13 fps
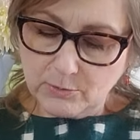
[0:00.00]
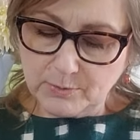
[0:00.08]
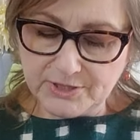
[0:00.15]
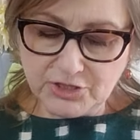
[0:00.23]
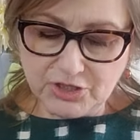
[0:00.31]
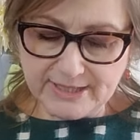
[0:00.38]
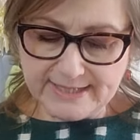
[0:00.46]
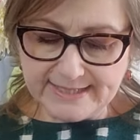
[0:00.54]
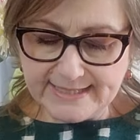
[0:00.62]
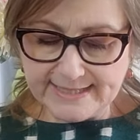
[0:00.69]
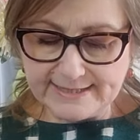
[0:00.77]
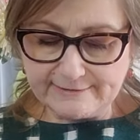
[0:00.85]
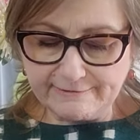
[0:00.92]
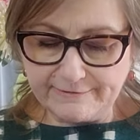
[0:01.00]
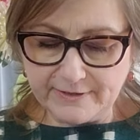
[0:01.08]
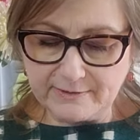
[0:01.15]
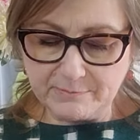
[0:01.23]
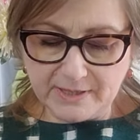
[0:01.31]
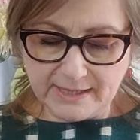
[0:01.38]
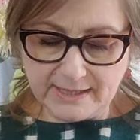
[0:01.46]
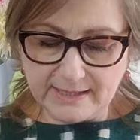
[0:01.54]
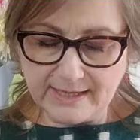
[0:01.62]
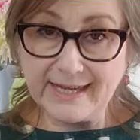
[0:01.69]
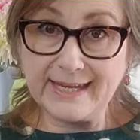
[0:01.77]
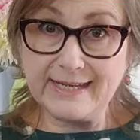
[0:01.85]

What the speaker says: which just doesn't fit me